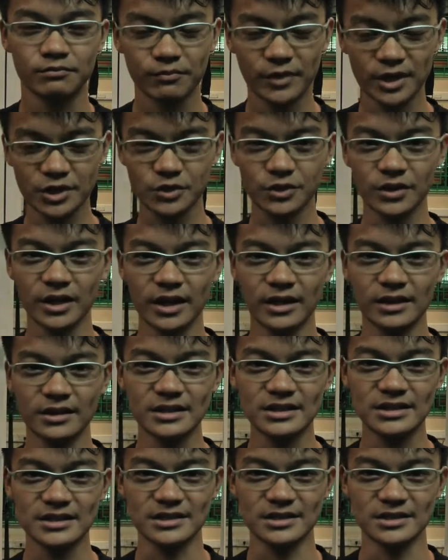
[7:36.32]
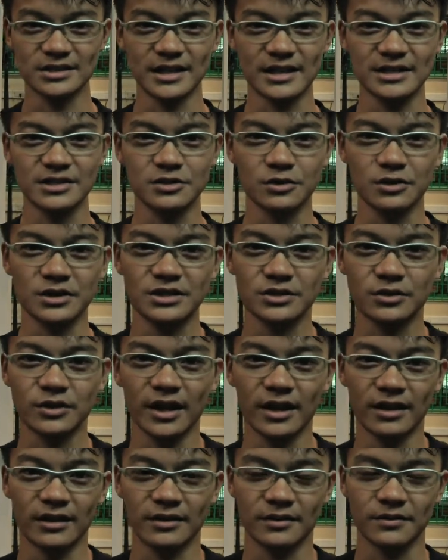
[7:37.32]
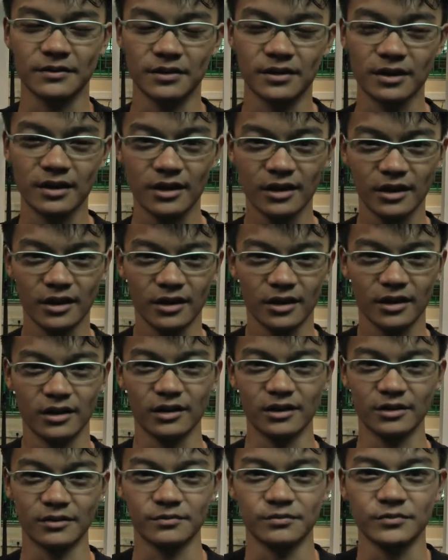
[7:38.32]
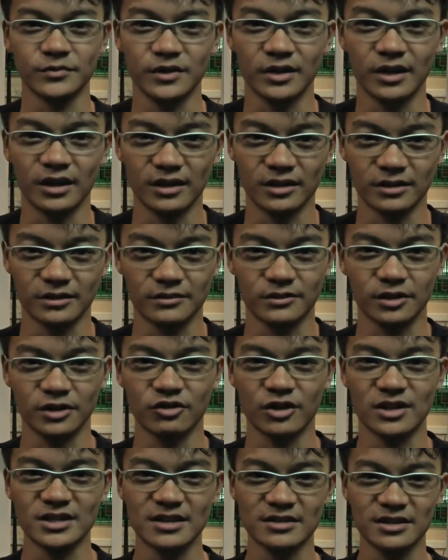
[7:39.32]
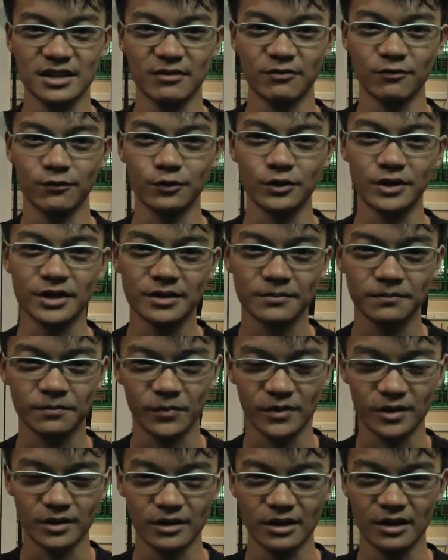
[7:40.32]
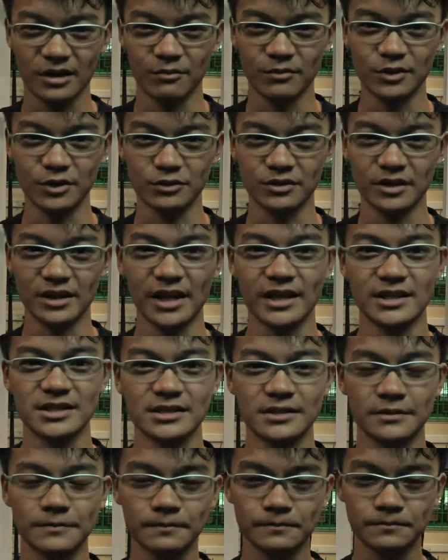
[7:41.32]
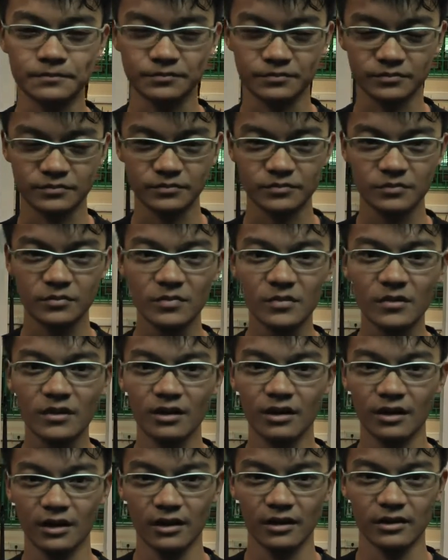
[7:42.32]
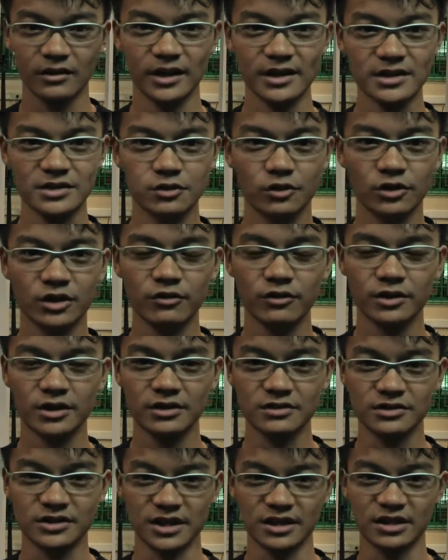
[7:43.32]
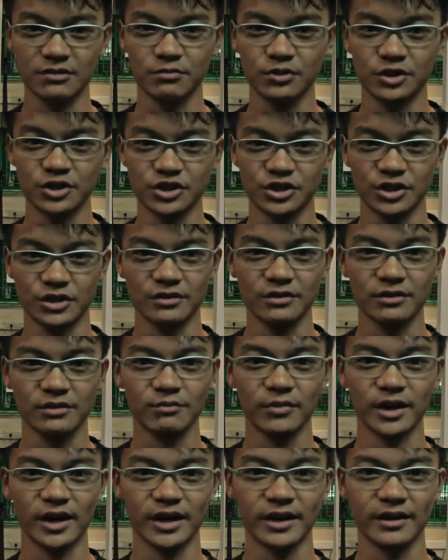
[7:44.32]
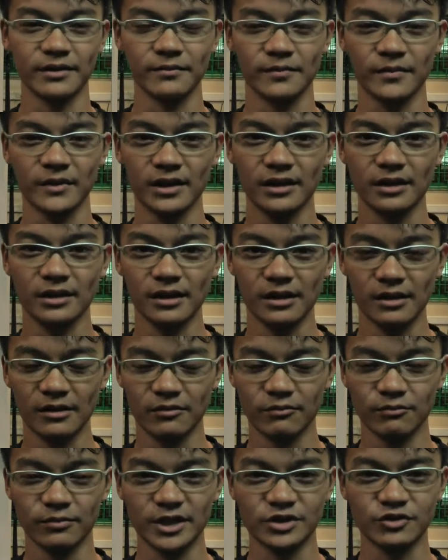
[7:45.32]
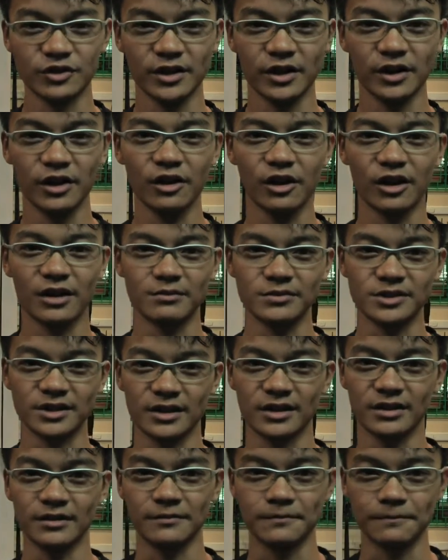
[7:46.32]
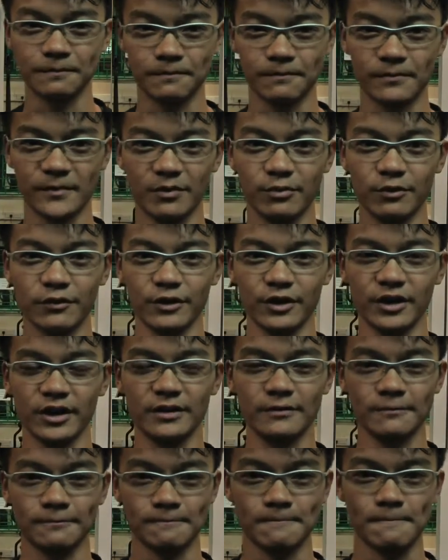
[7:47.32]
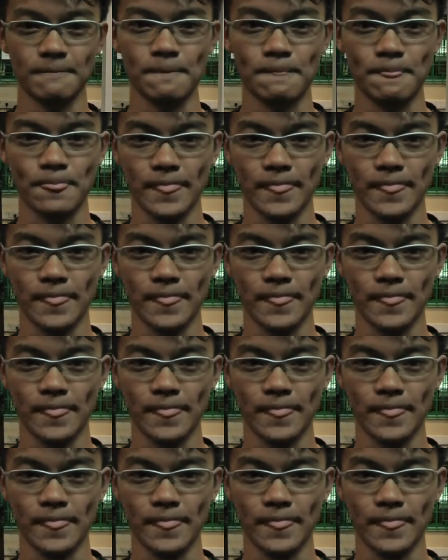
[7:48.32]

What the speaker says: Make sure that this is done slowly so that the triceps can fully be utilized. Then slowly return to starting position by straightening your arms again above your head.